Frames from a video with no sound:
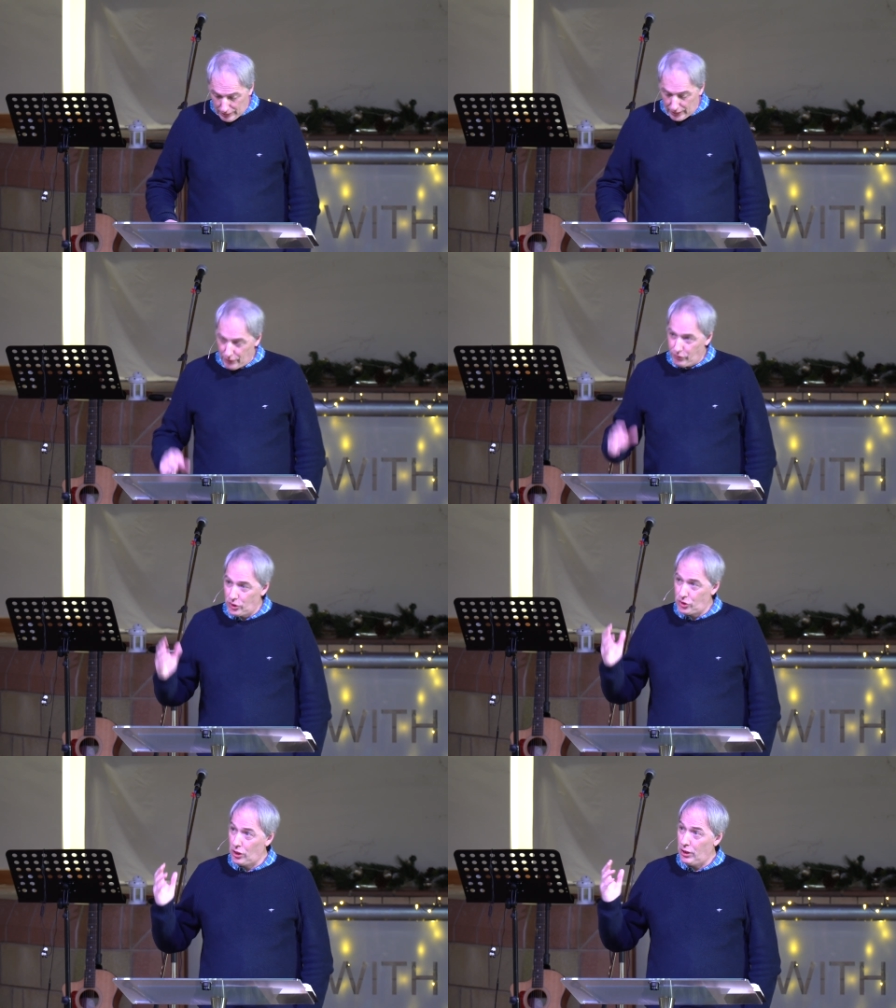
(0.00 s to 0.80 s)
And if the
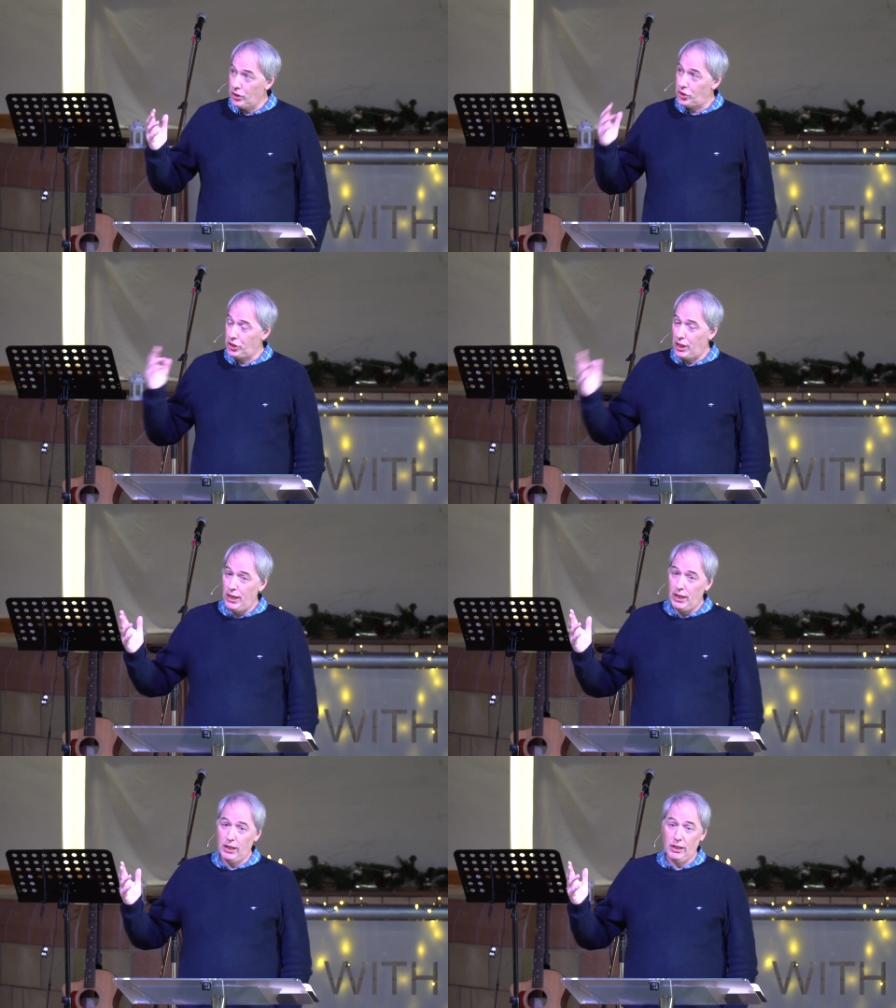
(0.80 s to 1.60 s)
sun is
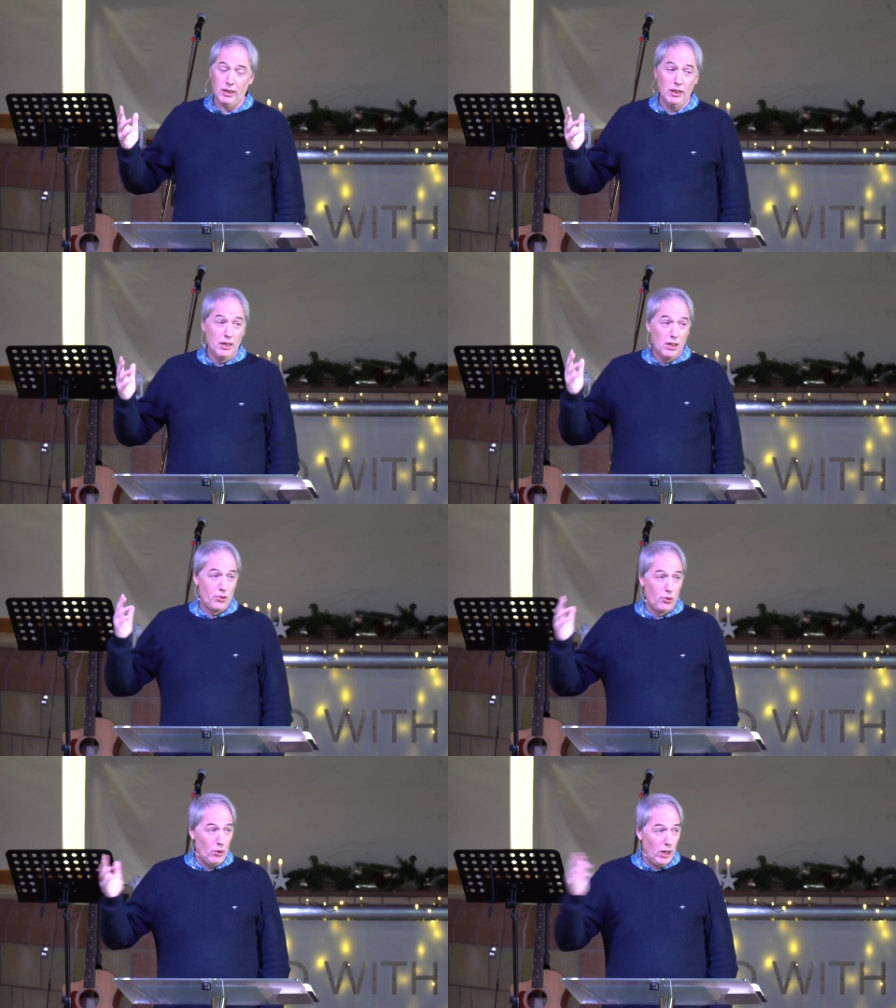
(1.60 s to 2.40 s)
shining
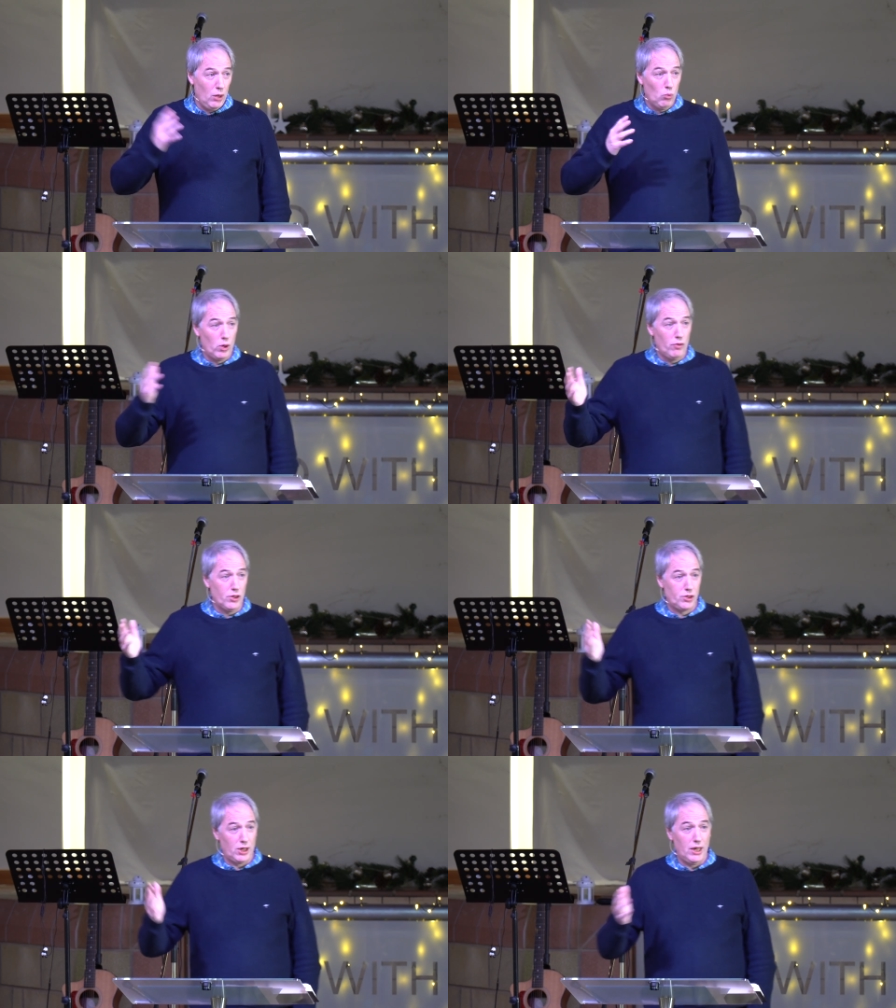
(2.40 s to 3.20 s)
through any one of
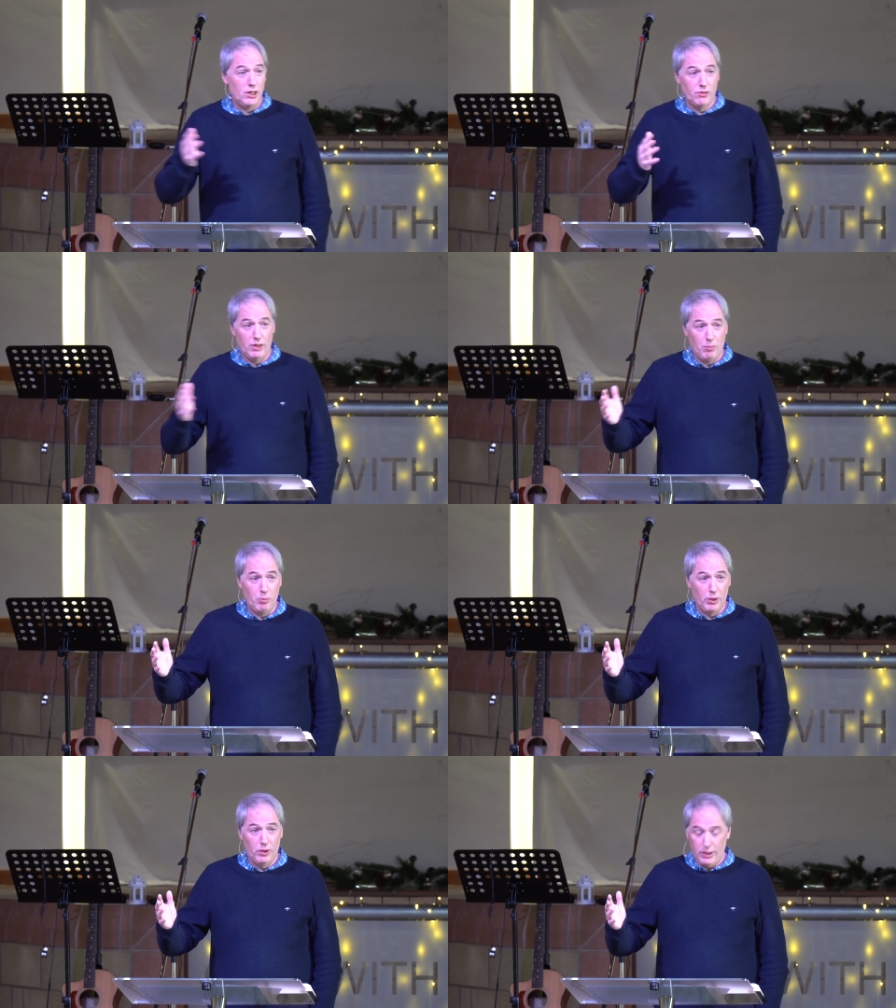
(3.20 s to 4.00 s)
the sides of that
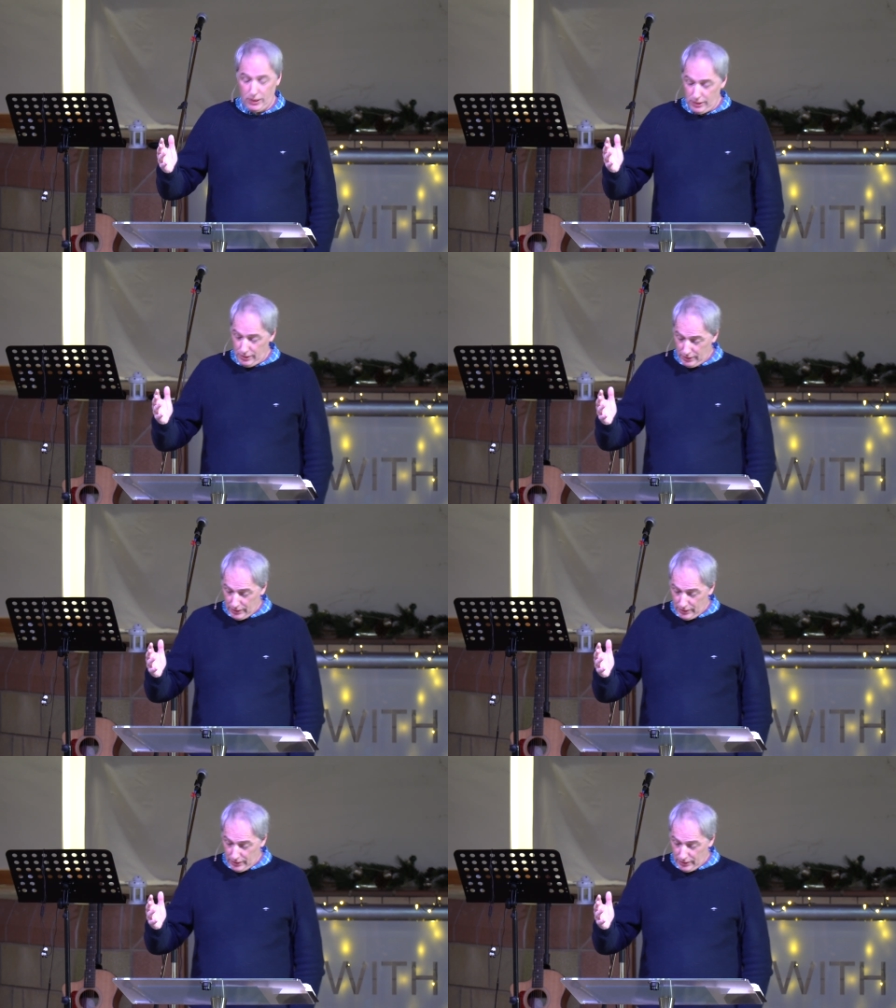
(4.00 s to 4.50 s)
building,